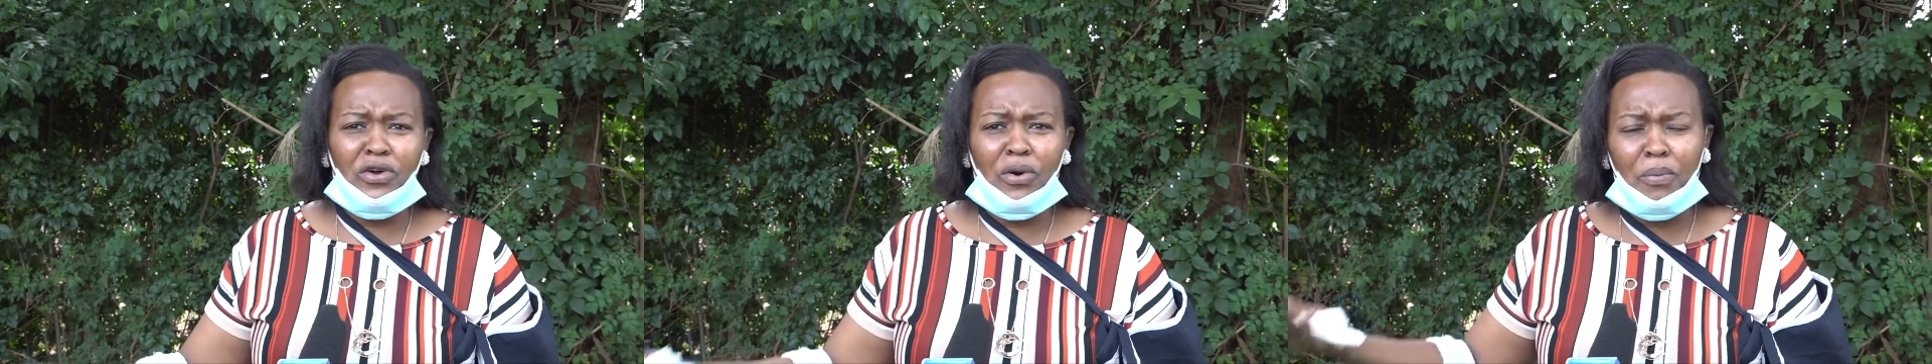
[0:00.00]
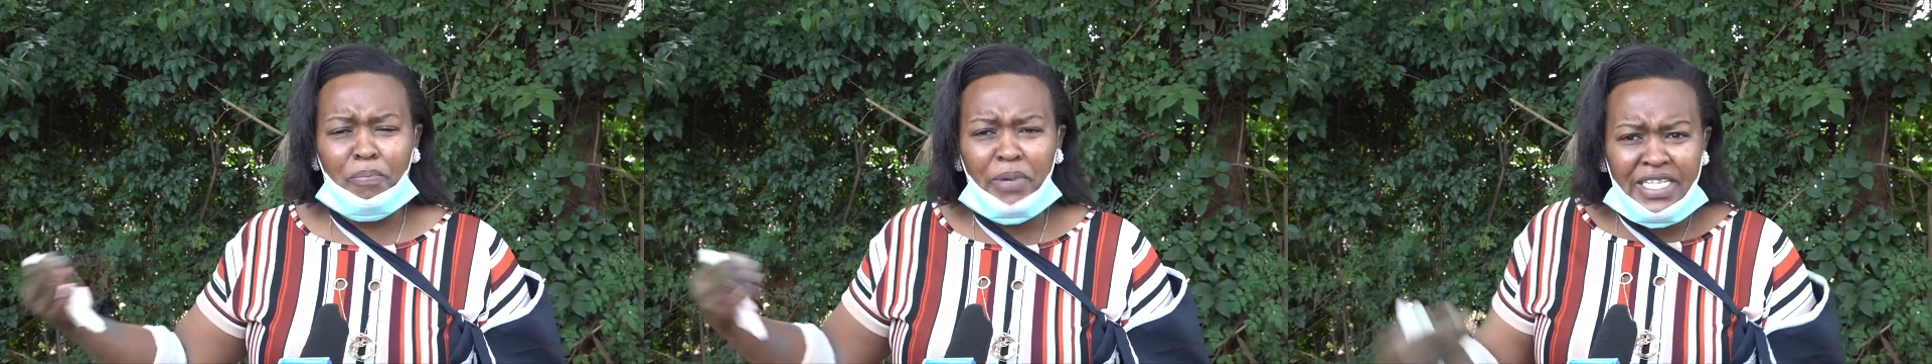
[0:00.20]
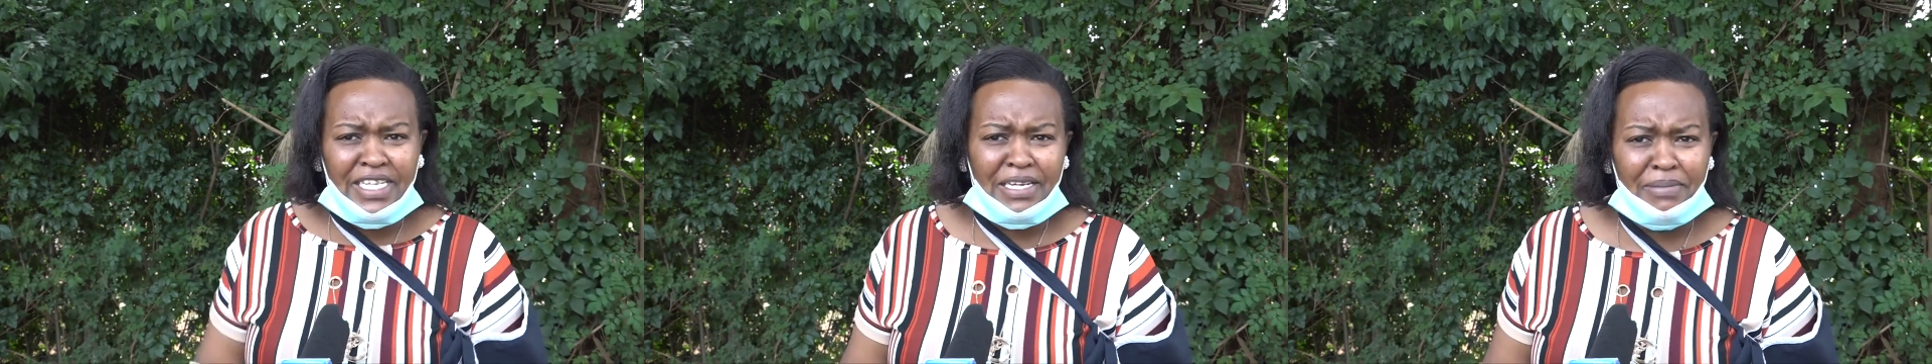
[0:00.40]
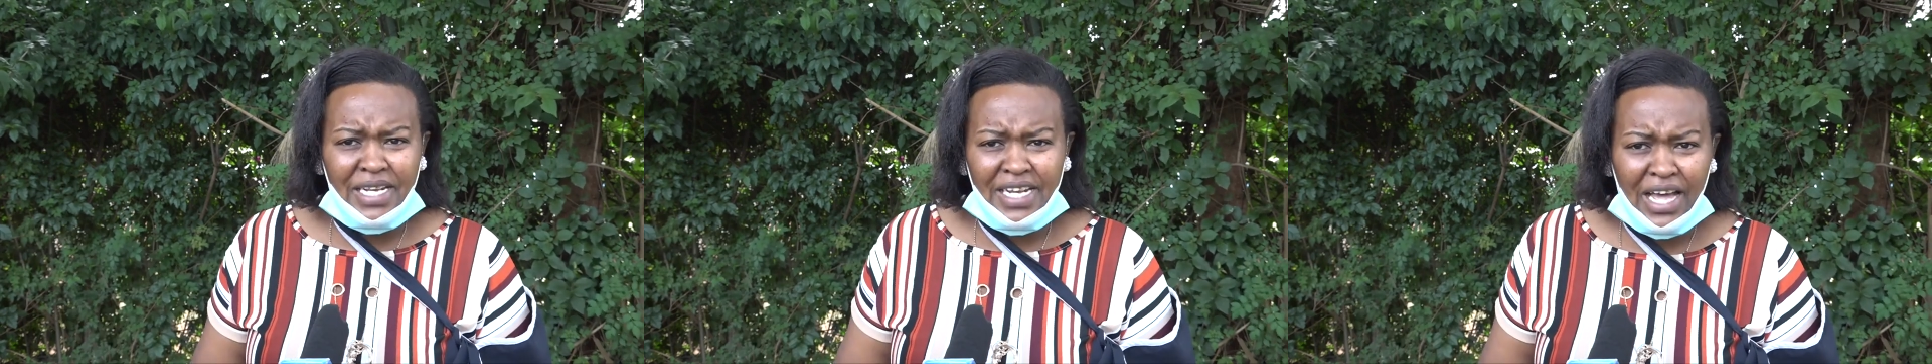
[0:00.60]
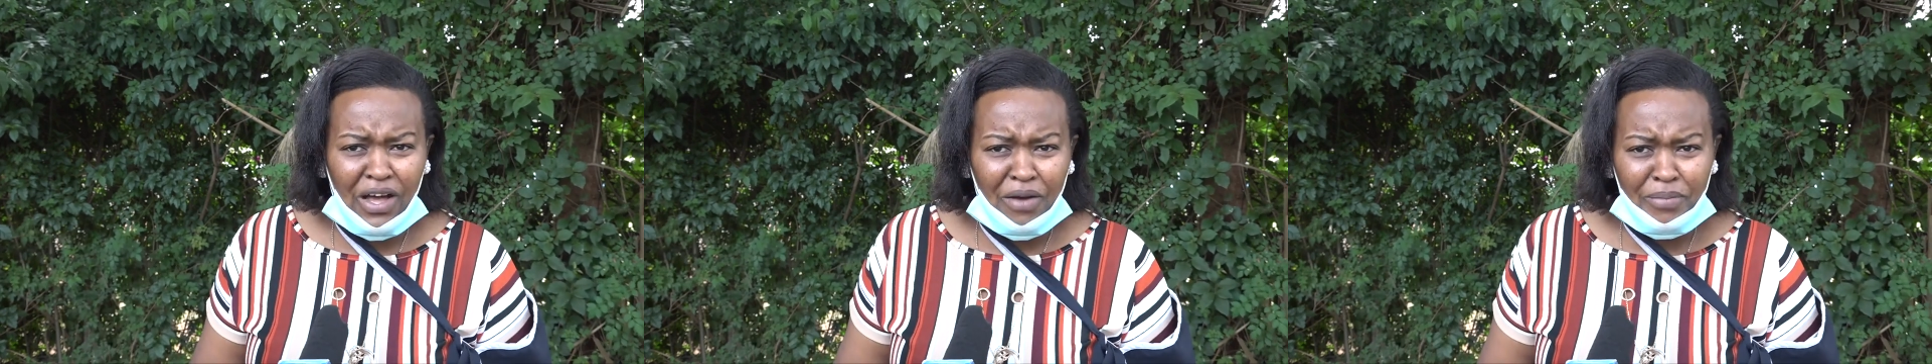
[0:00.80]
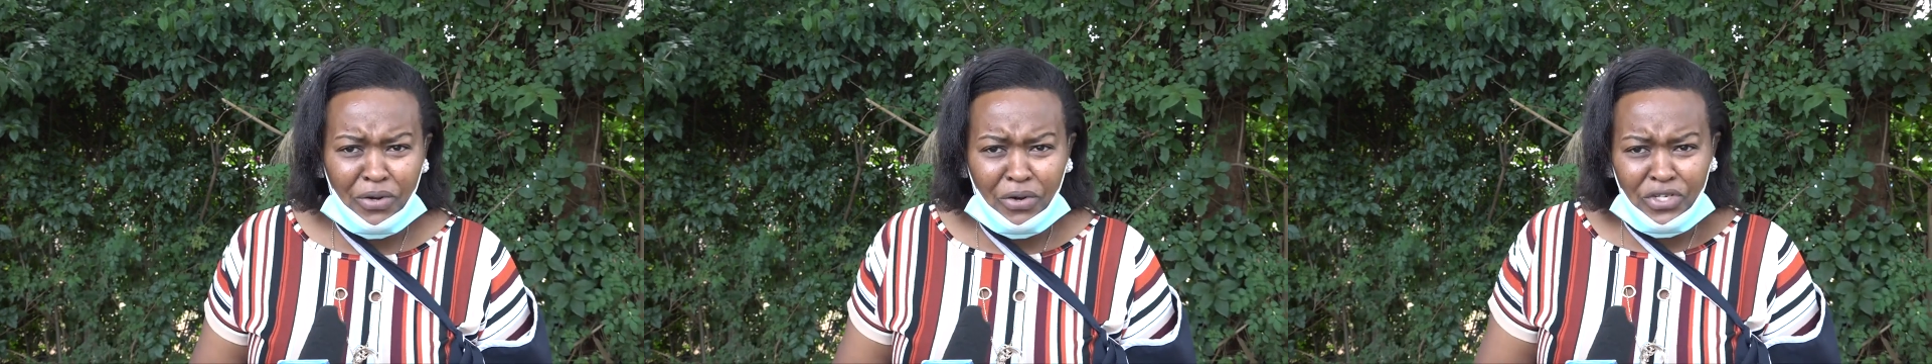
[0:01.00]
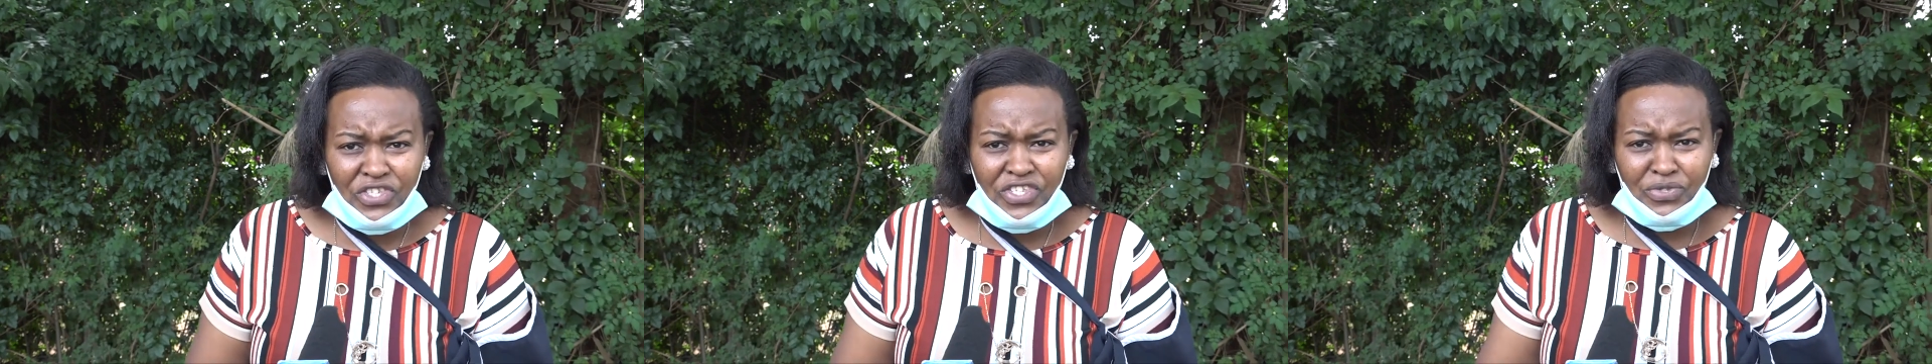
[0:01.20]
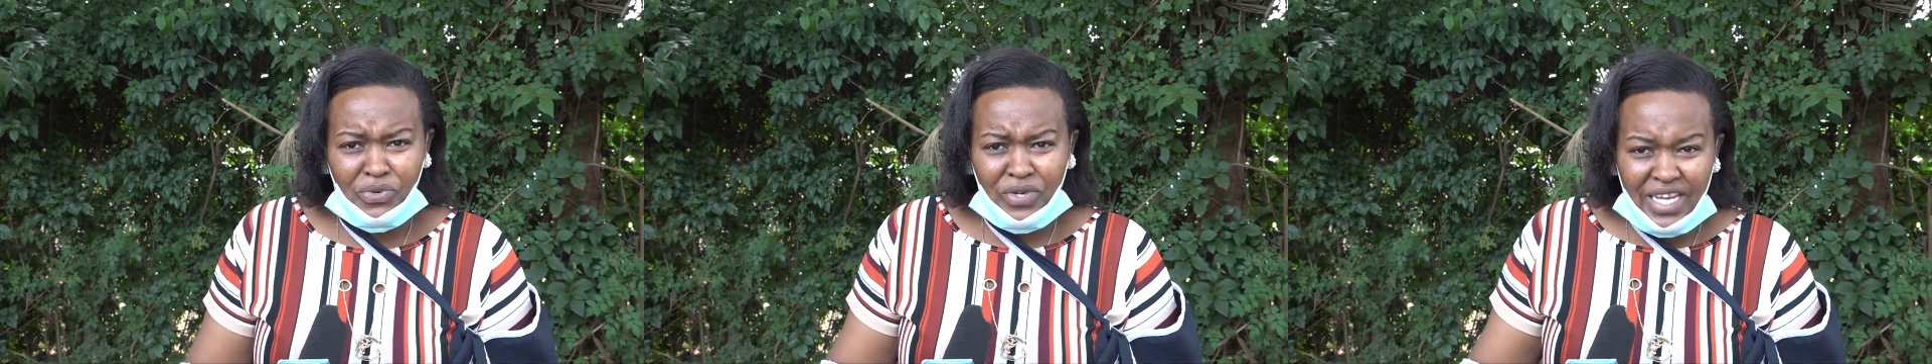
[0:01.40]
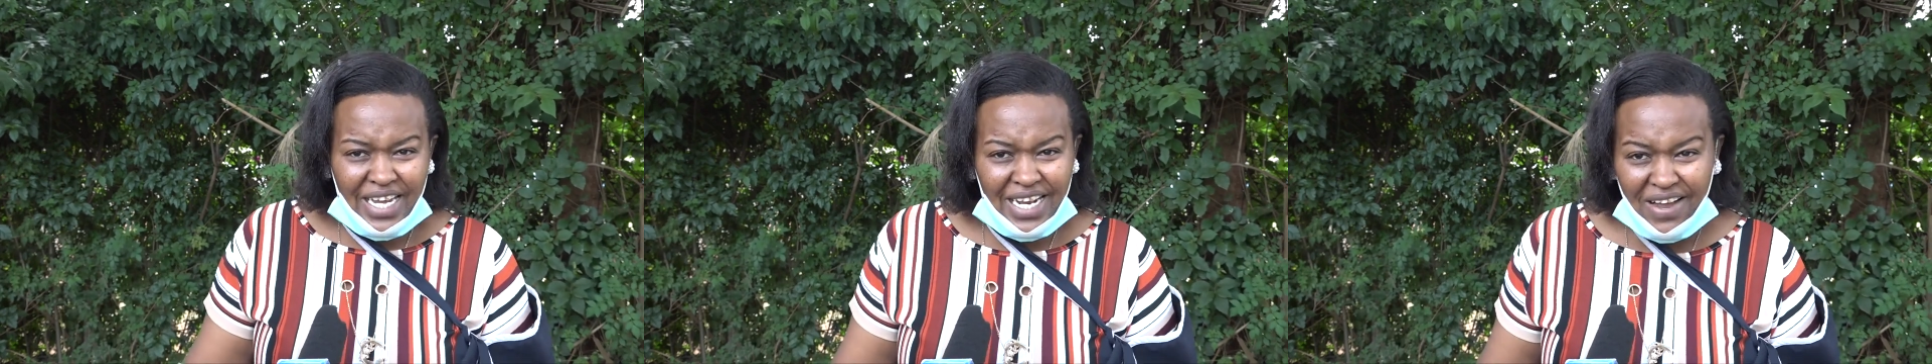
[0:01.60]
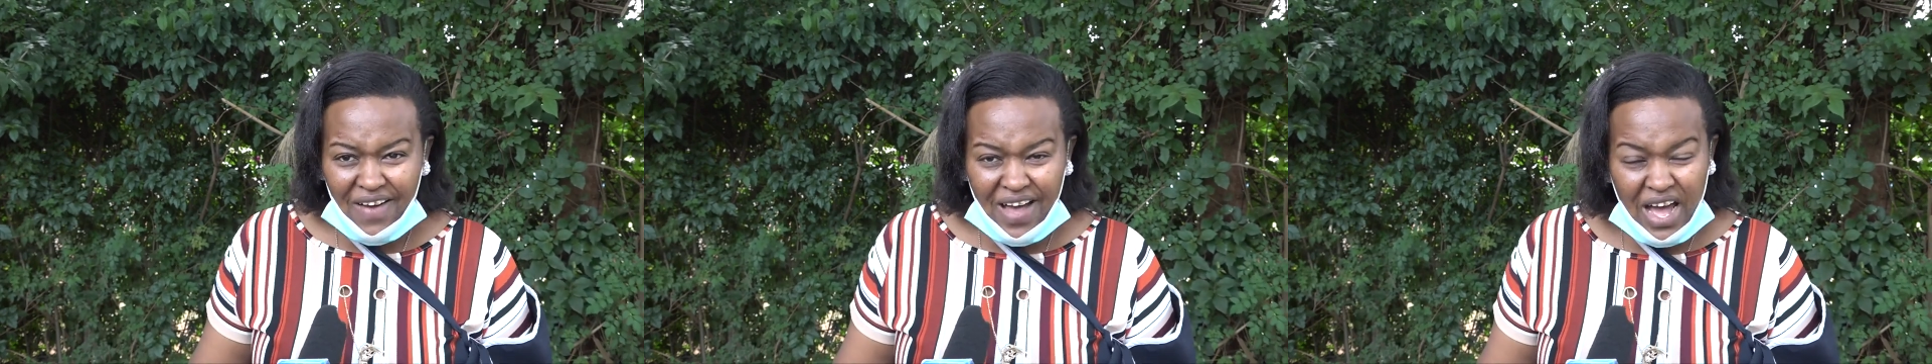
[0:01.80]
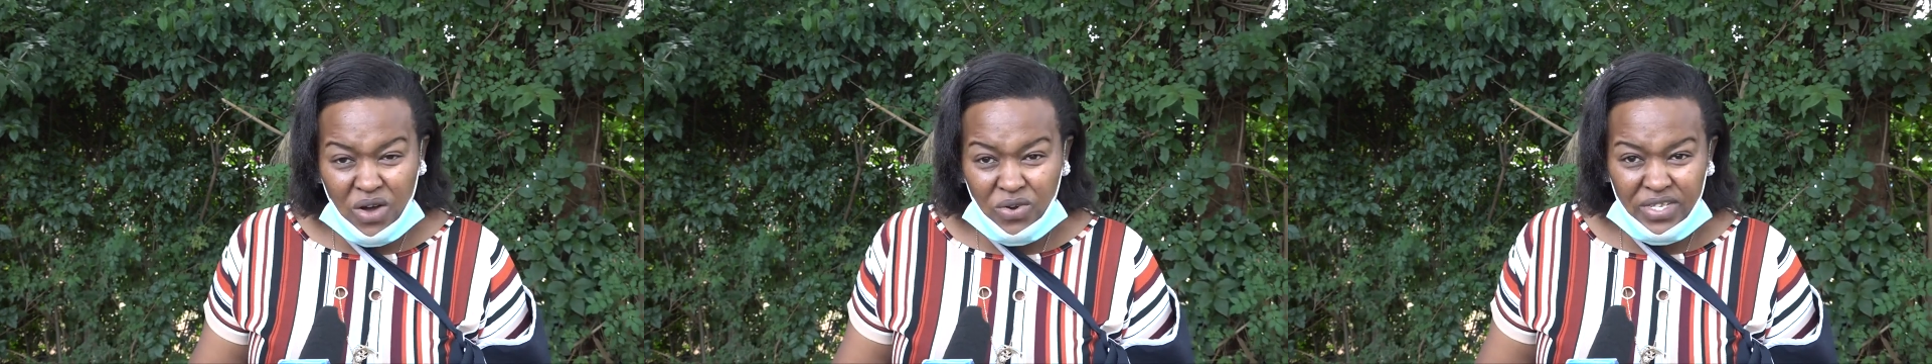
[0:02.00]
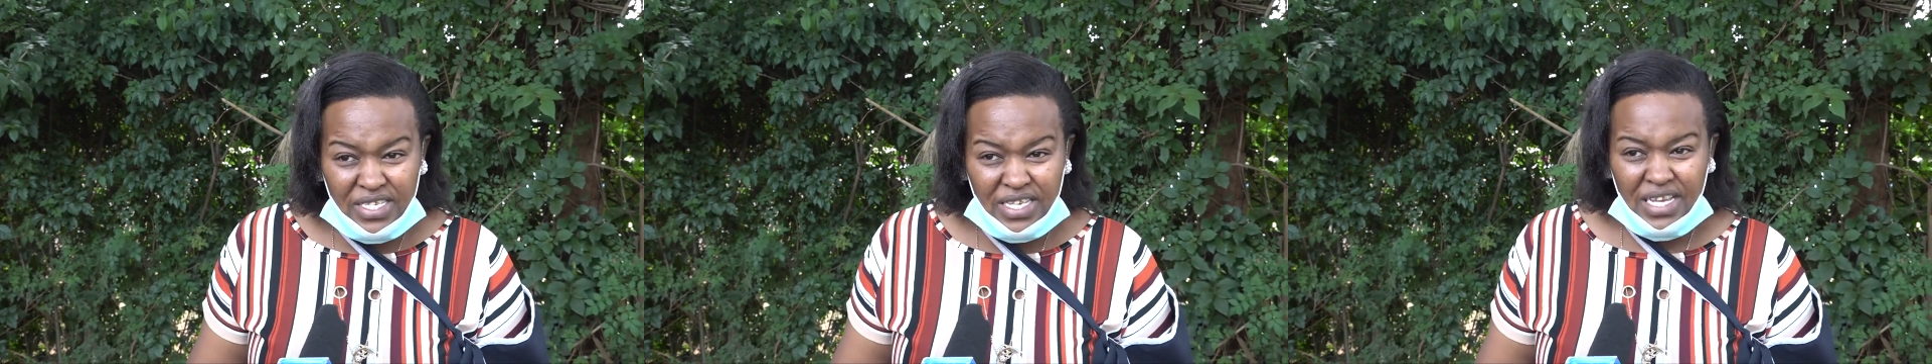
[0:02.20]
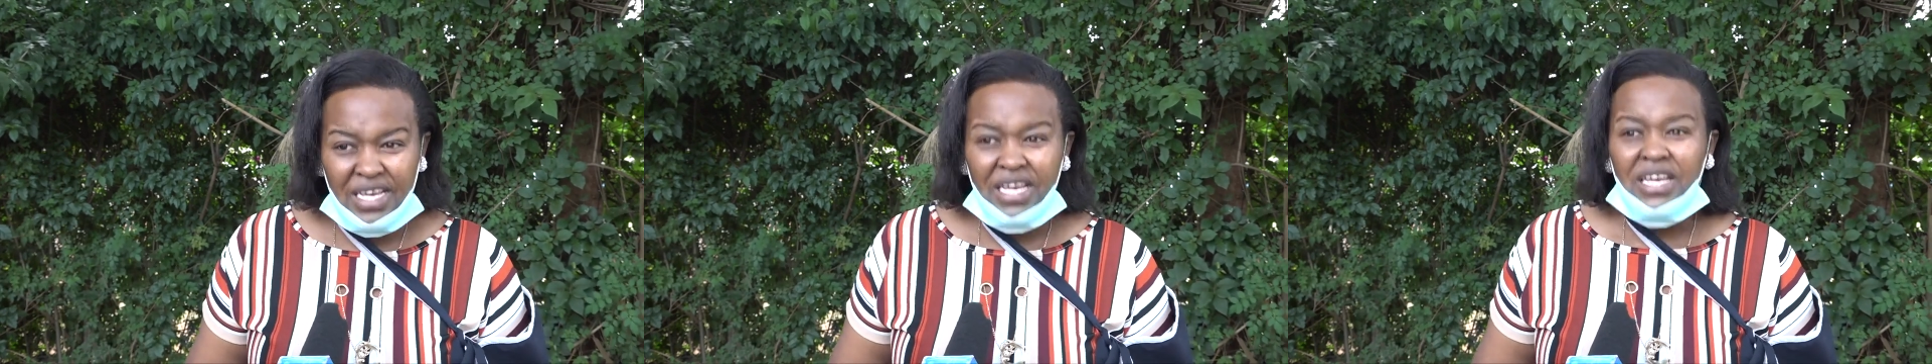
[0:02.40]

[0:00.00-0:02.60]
you're beating me now because she's cooking in our house.